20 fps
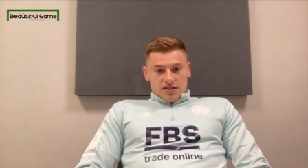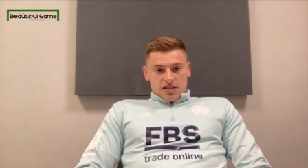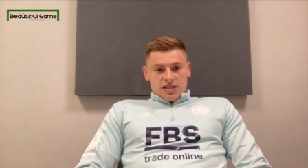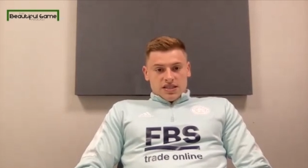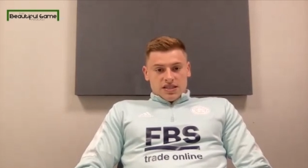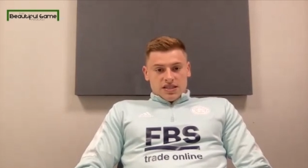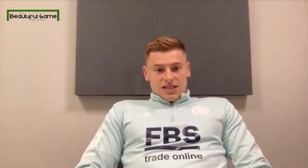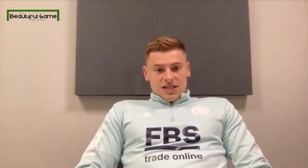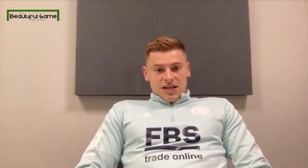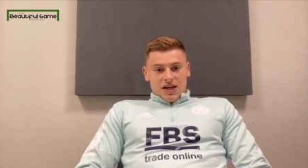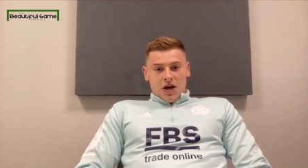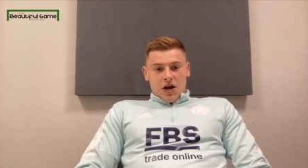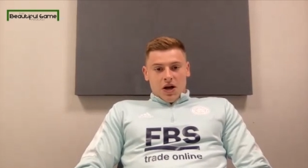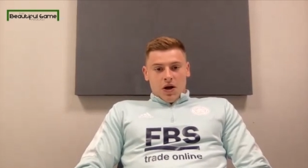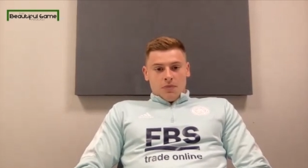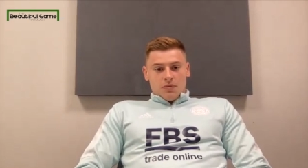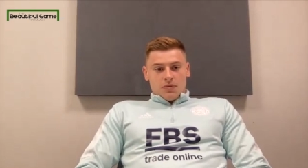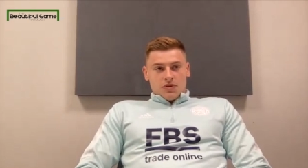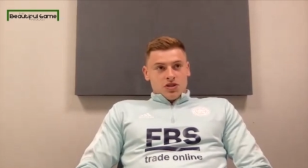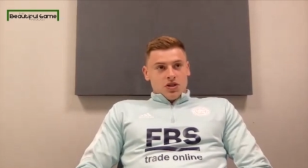cases.
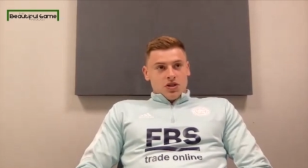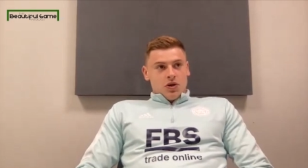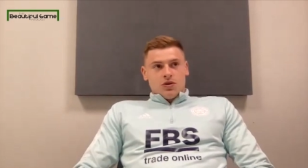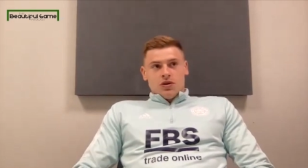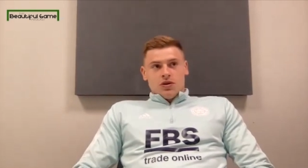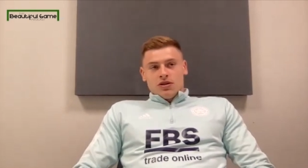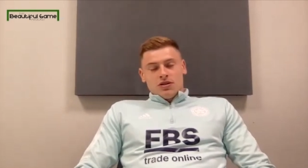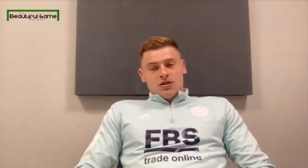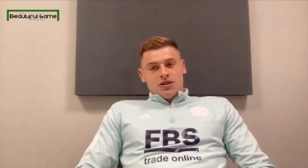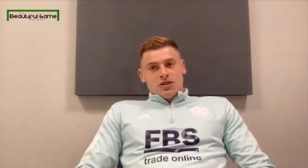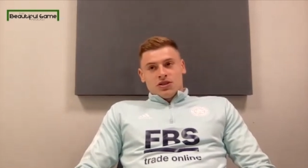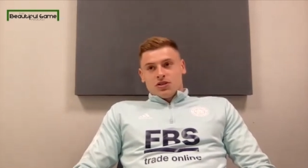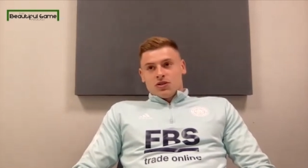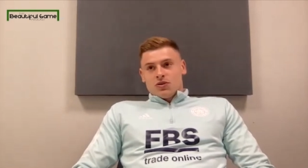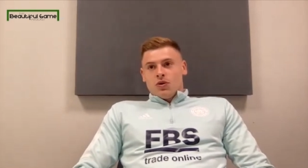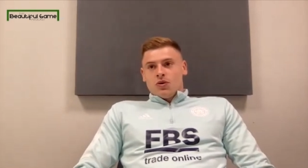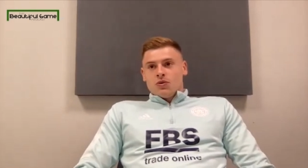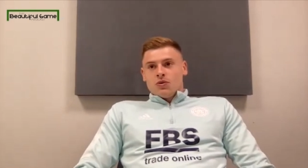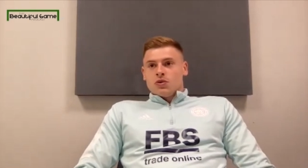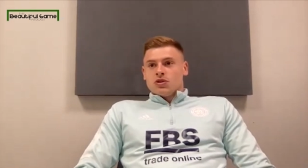Um, so the the
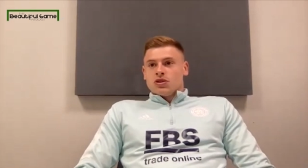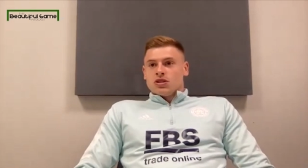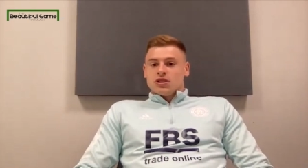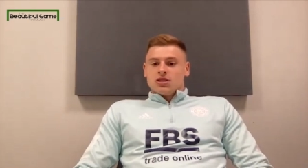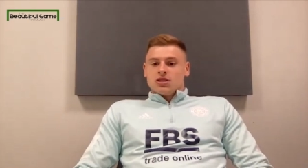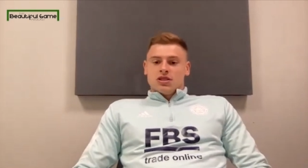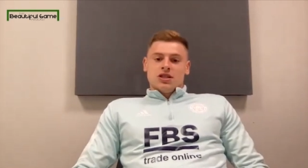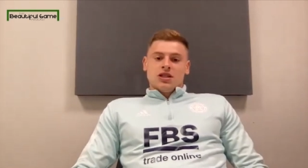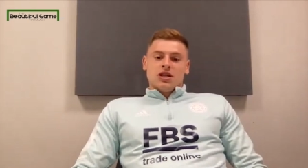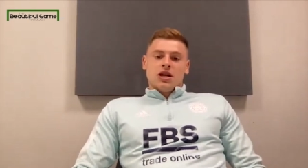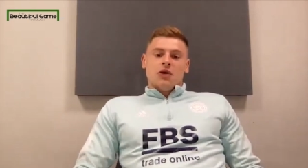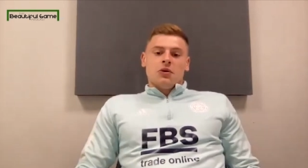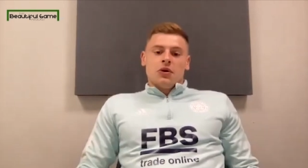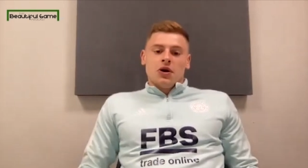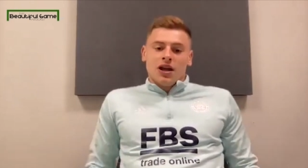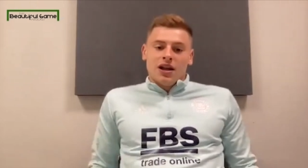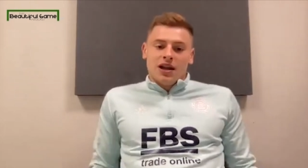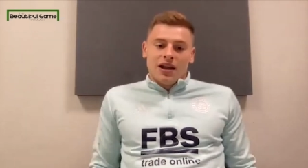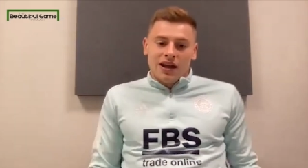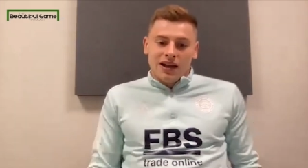squad was you
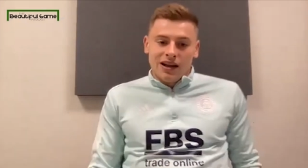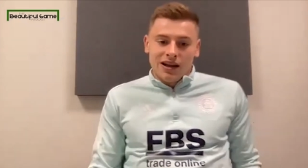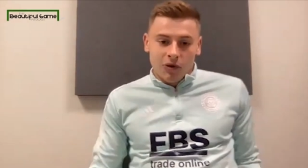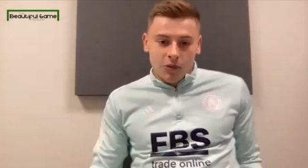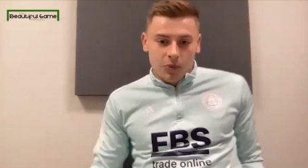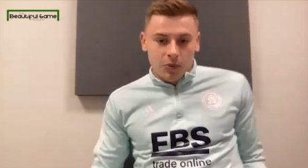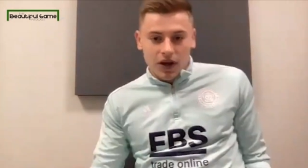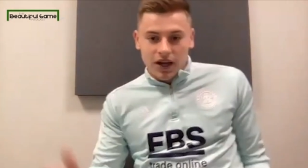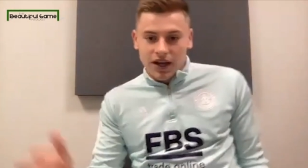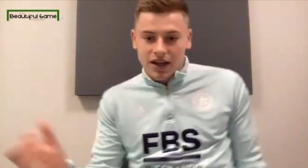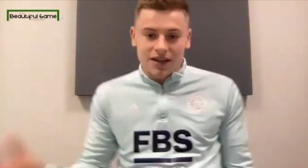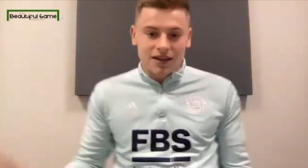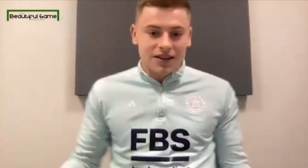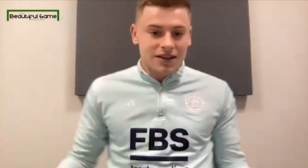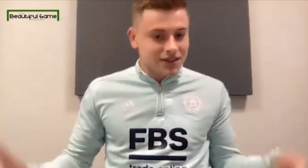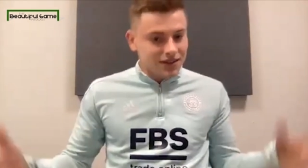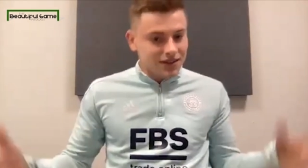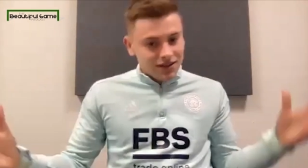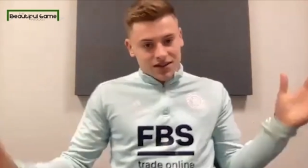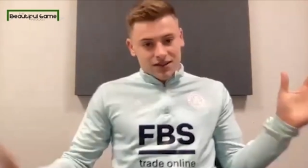know a, a little
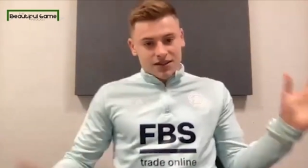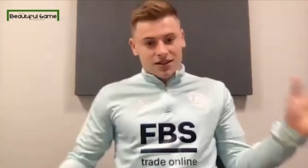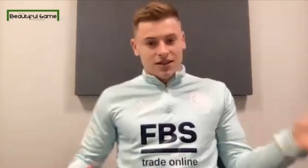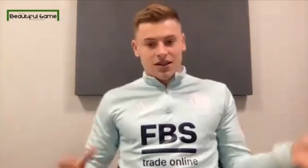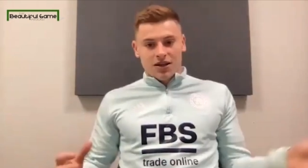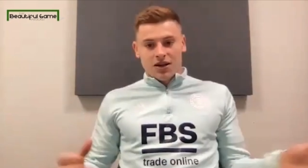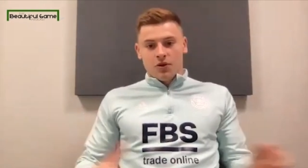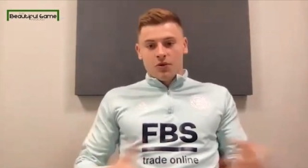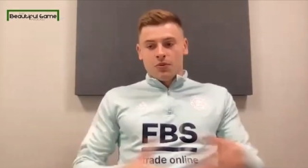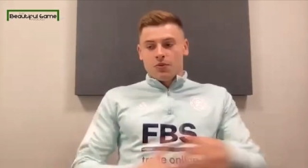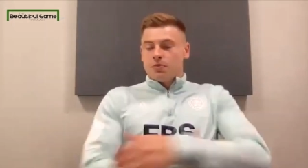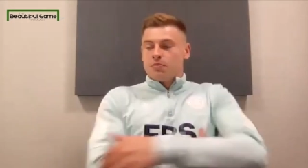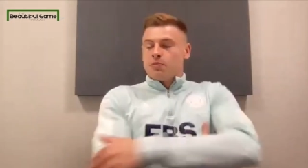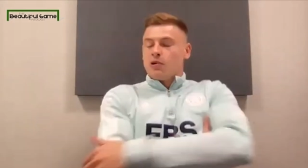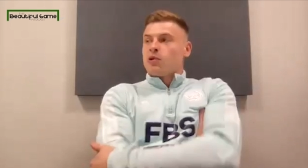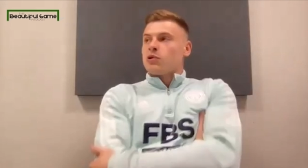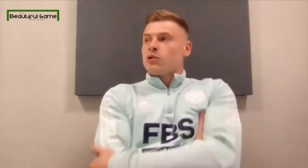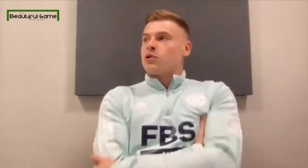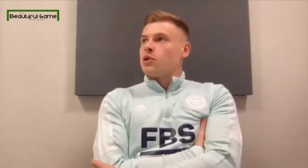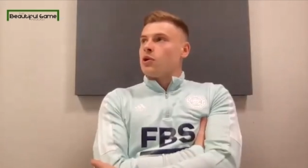bit you know
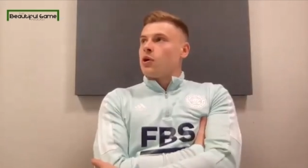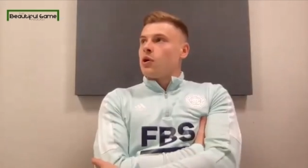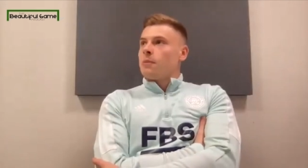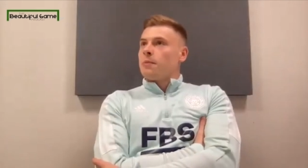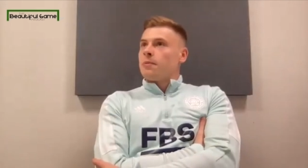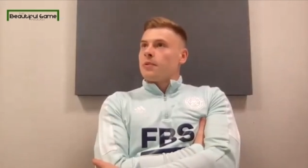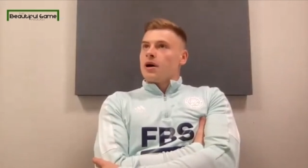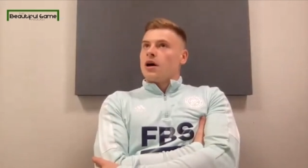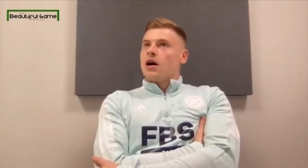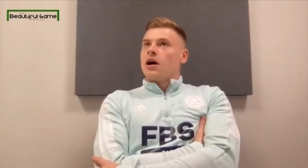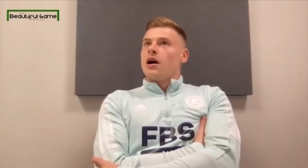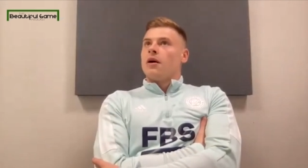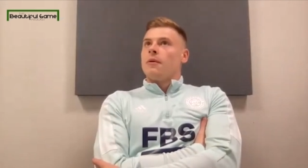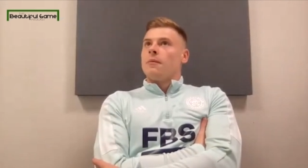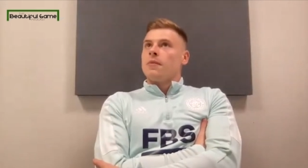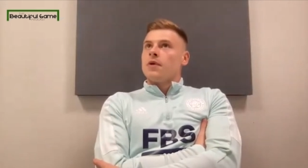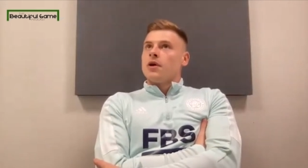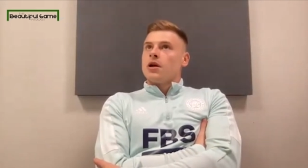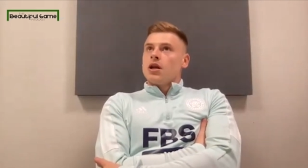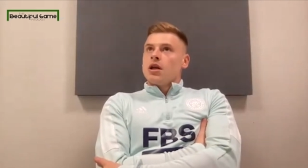broken up.
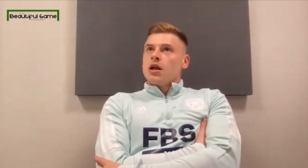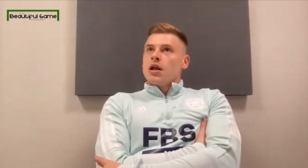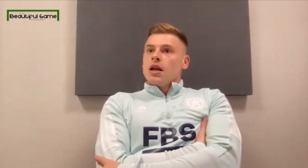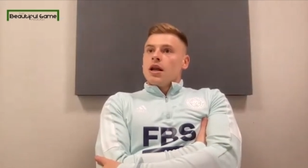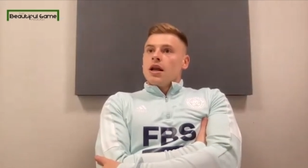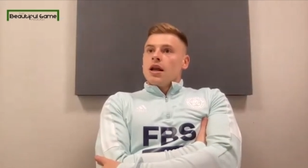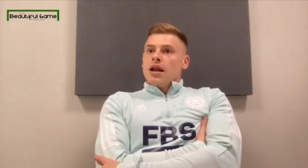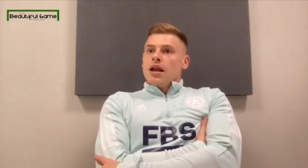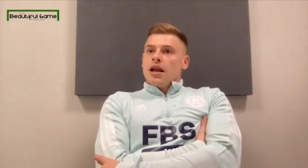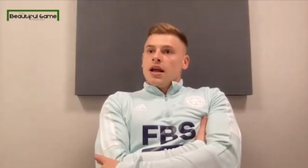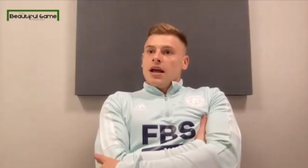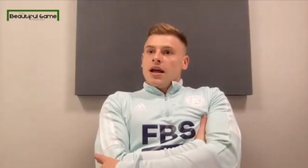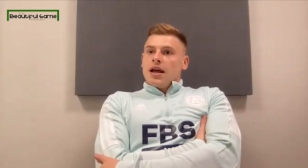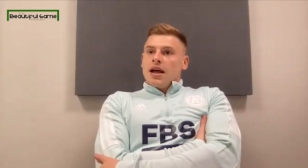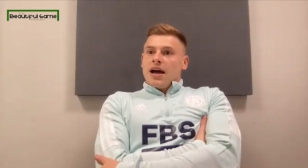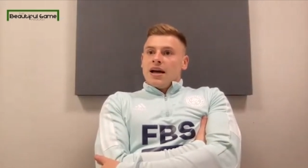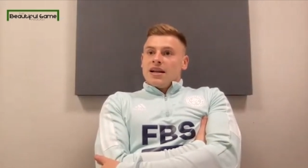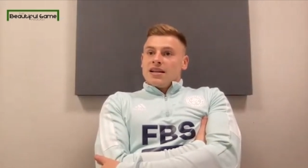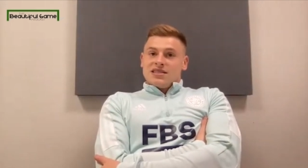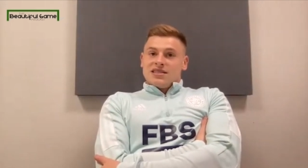Um,
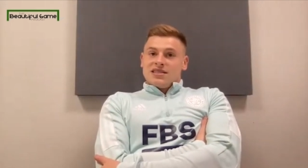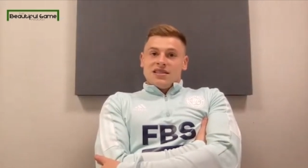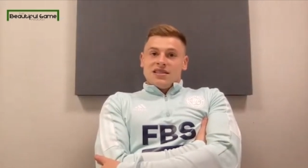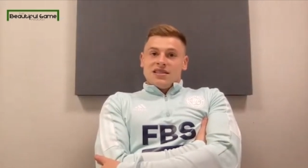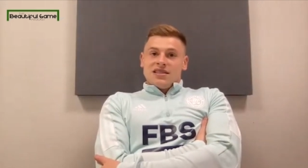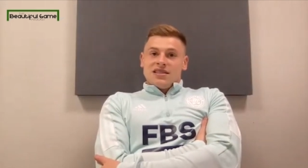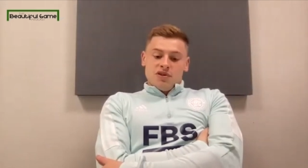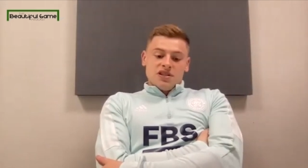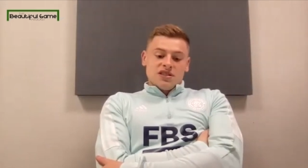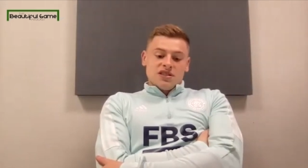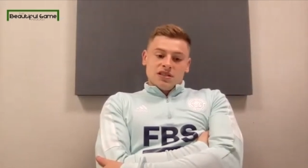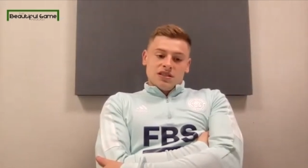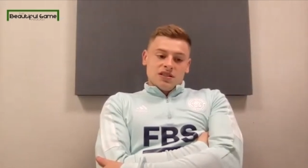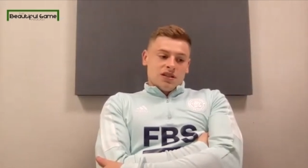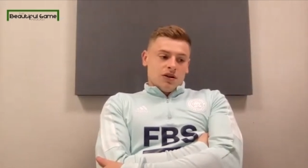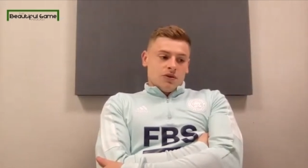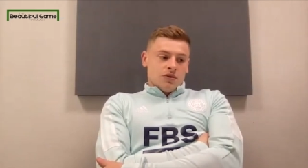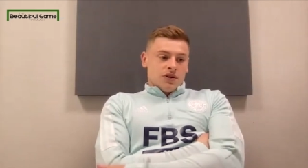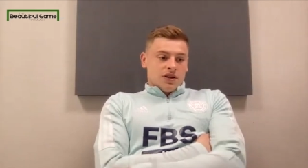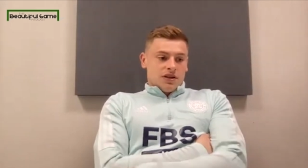and it's never easy,
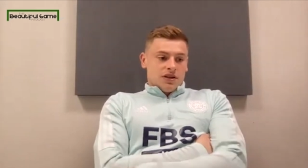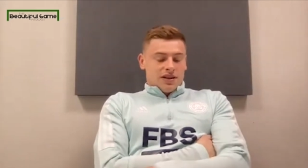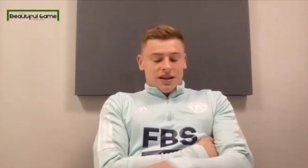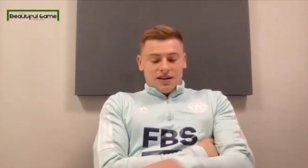you know.